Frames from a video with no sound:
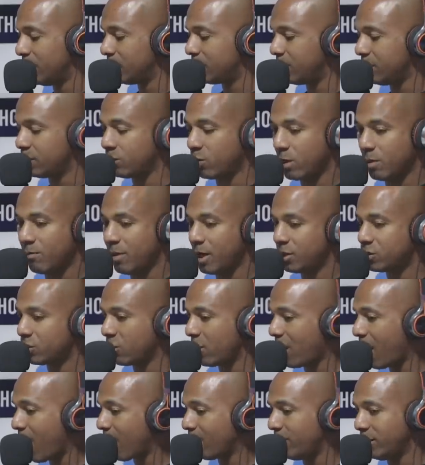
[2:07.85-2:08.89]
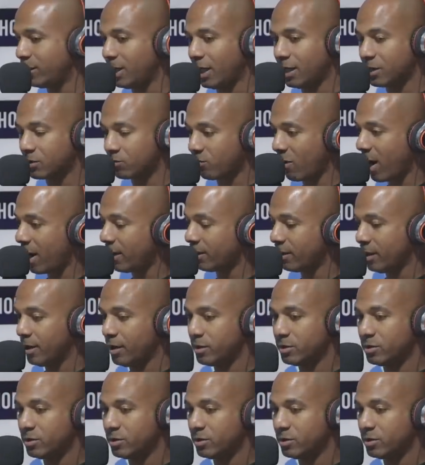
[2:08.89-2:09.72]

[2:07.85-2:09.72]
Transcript: She's going to make sure everything is right.